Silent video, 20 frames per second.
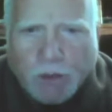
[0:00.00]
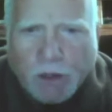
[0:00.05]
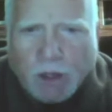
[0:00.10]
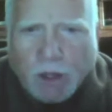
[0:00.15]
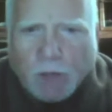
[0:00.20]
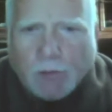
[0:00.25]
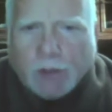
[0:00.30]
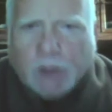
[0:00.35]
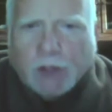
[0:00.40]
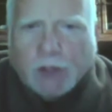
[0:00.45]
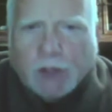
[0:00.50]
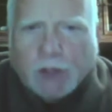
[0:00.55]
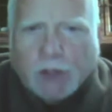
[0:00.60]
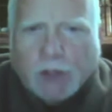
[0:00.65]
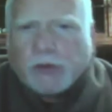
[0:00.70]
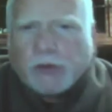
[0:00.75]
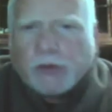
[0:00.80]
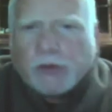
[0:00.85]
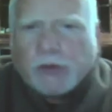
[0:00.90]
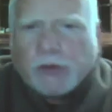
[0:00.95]
Because you
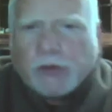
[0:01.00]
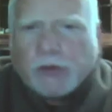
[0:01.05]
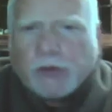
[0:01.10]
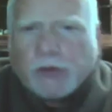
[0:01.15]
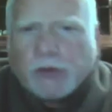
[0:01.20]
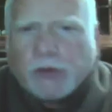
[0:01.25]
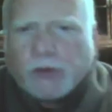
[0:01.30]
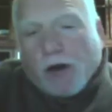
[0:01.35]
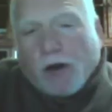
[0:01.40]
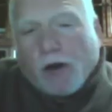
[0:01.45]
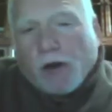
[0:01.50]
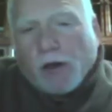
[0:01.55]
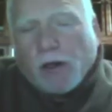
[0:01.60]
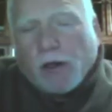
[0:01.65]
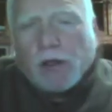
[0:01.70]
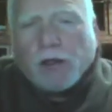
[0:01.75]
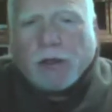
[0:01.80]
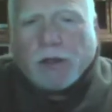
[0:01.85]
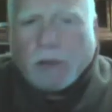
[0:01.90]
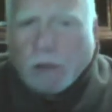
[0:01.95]
share
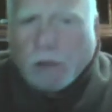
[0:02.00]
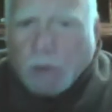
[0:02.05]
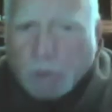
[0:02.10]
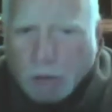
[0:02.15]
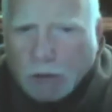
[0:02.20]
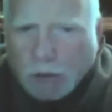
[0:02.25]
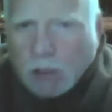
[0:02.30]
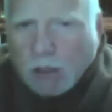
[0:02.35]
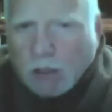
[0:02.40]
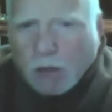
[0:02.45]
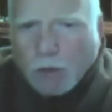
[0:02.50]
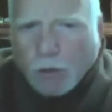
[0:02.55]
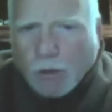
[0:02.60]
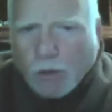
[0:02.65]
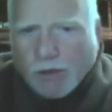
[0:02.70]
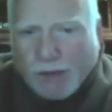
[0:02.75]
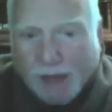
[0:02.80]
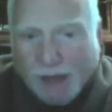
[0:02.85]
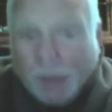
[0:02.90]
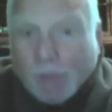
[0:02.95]
with
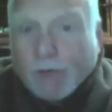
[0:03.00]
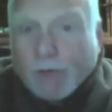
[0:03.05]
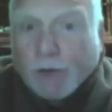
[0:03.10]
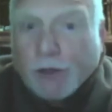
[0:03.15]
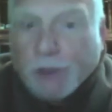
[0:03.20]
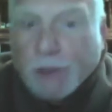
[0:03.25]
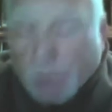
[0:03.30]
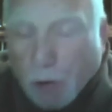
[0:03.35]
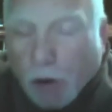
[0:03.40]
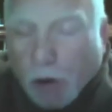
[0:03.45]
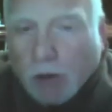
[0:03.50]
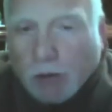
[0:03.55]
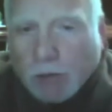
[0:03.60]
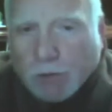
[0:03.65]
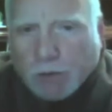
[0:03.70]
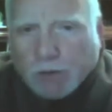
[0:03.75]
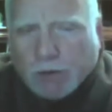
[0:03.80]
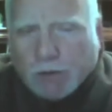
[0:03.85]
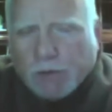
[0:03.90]
every department,